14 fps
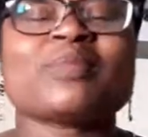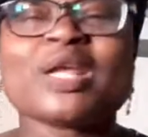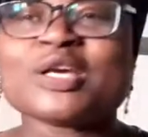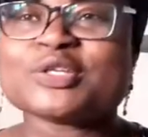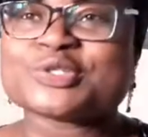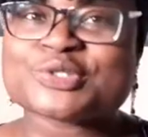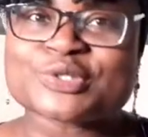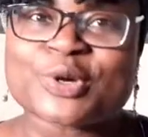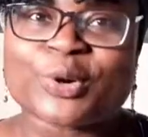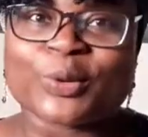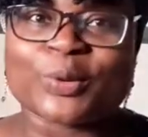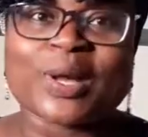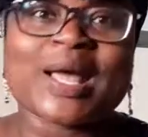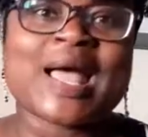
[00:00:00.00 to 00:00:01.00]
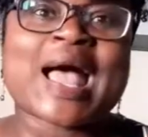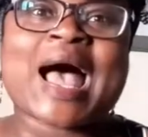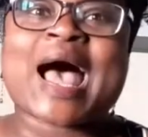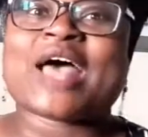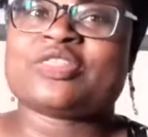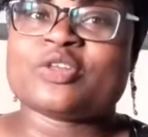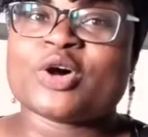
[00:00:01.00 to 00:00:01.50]
So
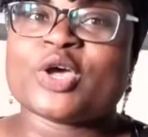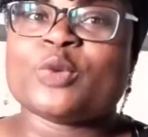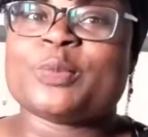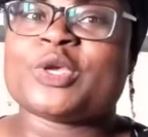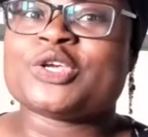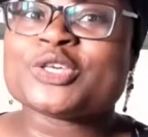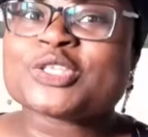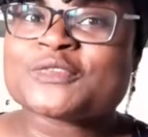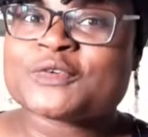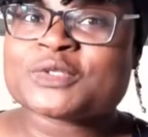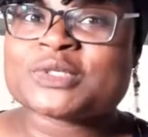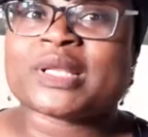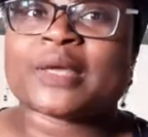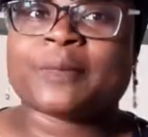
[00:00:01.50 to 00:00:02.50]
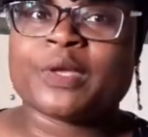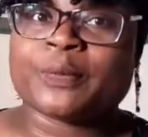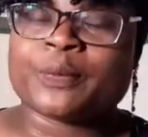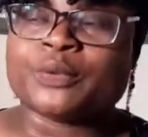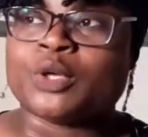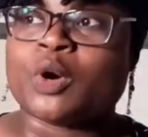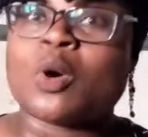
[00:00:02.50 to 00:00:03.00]
I thought it would be useful to let
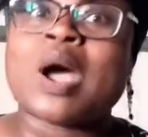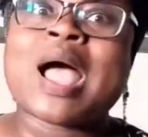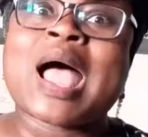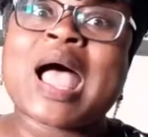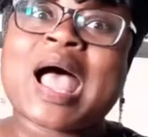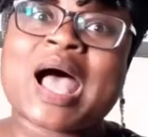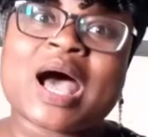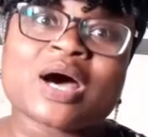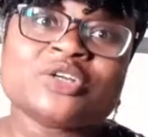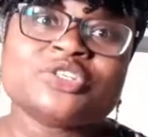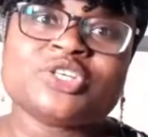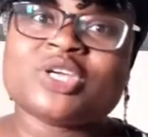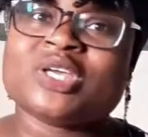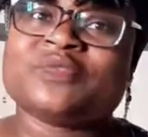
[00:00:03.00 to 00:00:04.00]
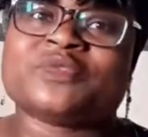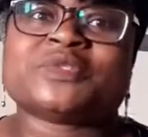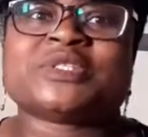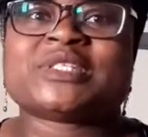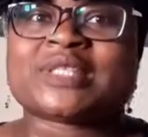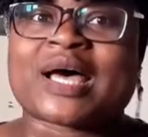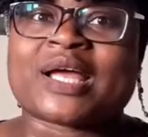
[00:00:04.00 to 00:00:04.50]
people know, how do you even
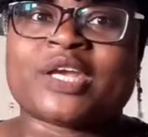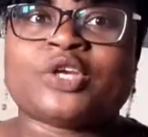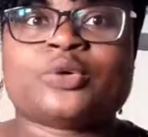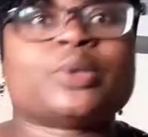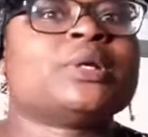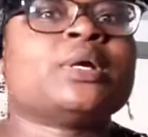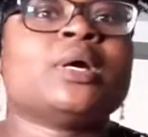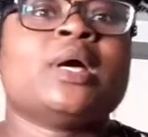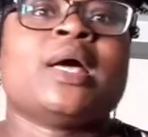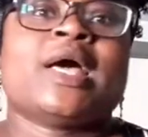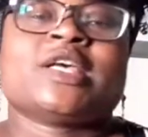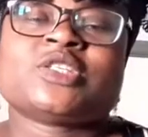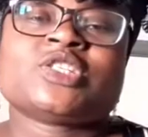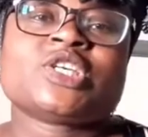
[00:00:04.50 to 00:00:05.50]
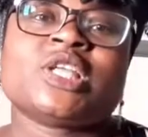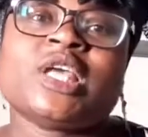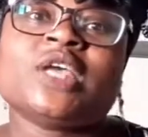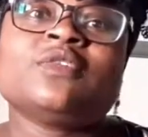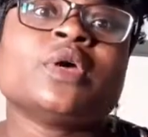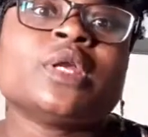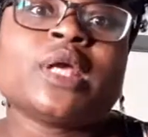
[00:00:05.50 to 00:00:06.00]
start? Especially
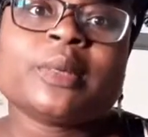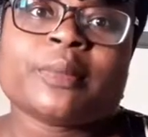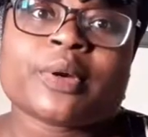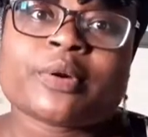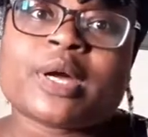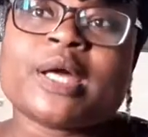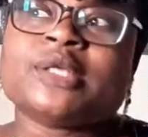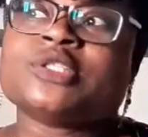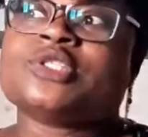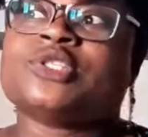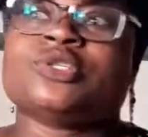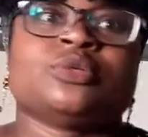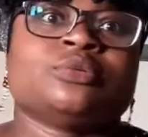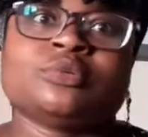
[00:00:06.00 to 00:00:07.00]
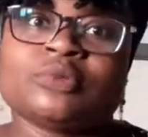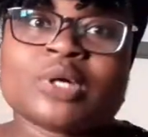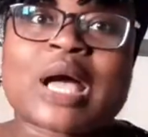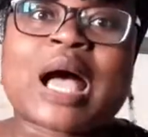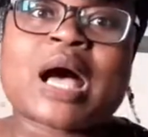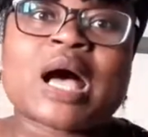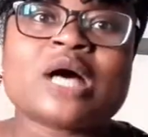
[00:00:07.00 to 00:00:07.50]
if you're an immigrant,
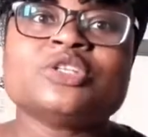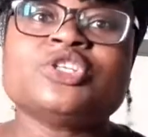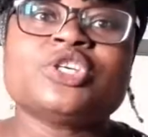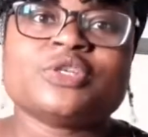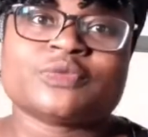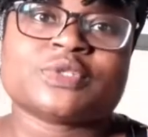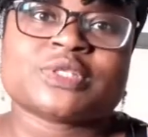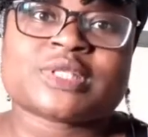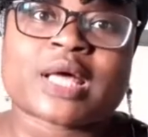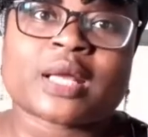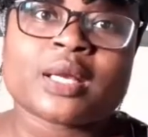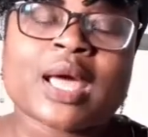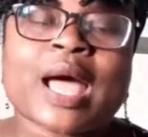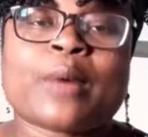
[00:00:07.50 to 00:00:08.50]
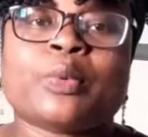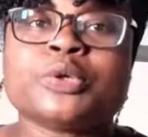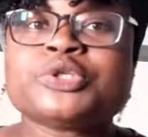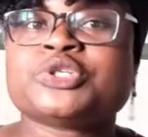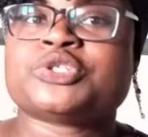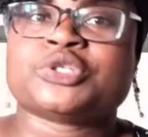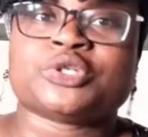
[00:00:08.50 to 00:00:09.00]
how do you even start? I
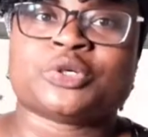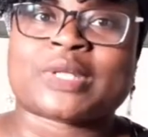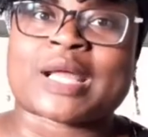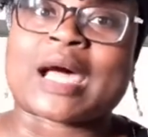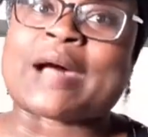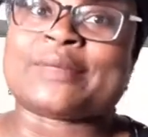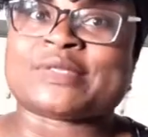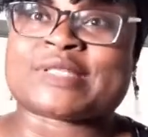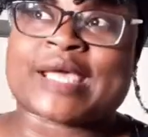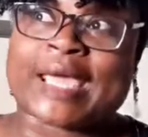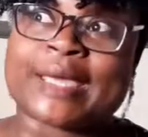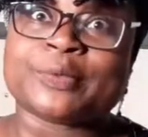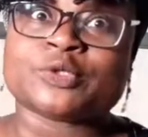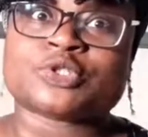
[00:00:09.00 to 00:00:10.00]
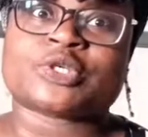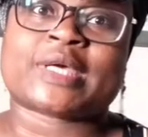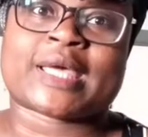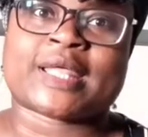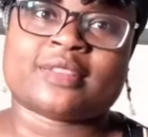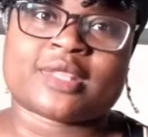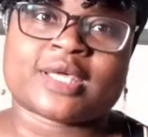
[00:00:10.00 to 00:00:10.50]
want you to know that I was able to
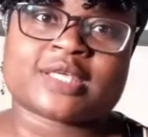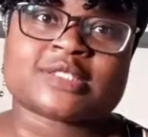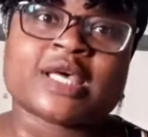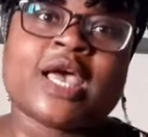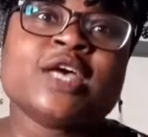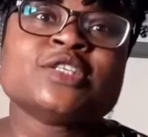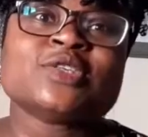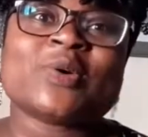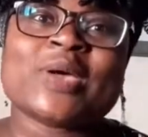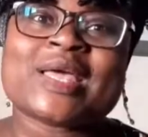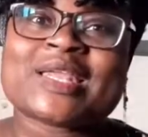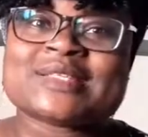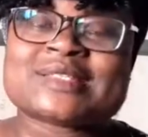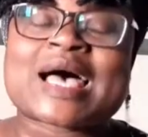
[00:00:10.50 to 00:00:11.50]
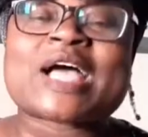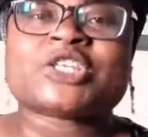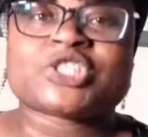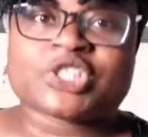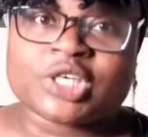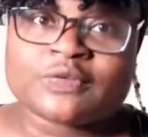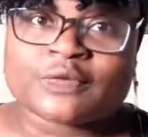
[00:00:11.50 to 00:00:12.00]
get this, so it is
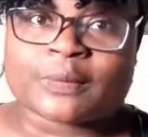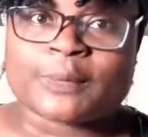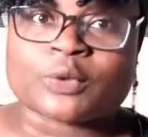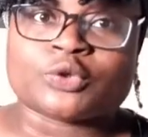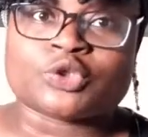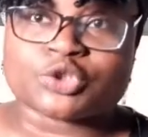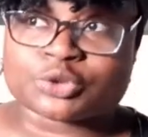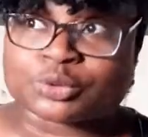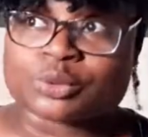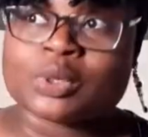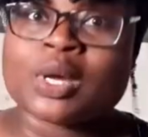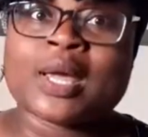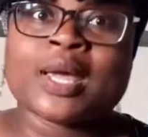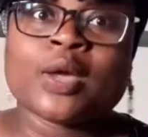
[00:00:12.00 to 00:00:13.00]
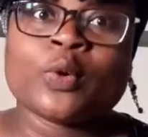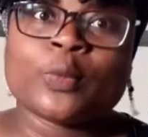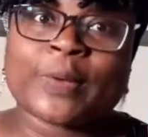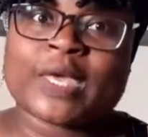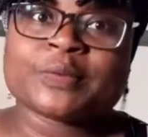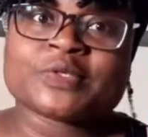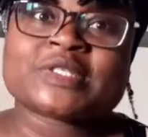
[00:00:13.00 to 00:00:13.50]
achievable. You will
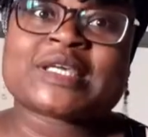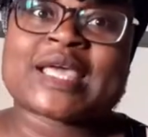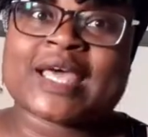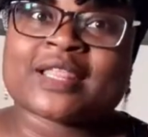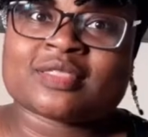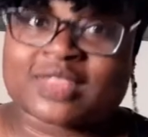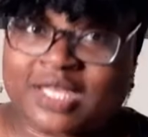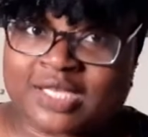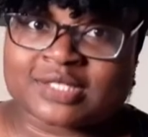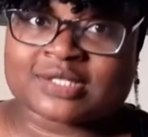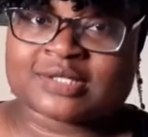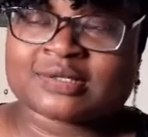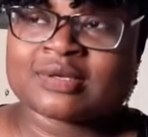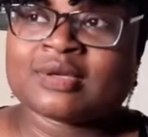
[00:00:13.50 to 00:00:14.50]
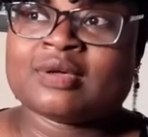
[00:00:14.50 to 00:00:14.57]
be able to get this.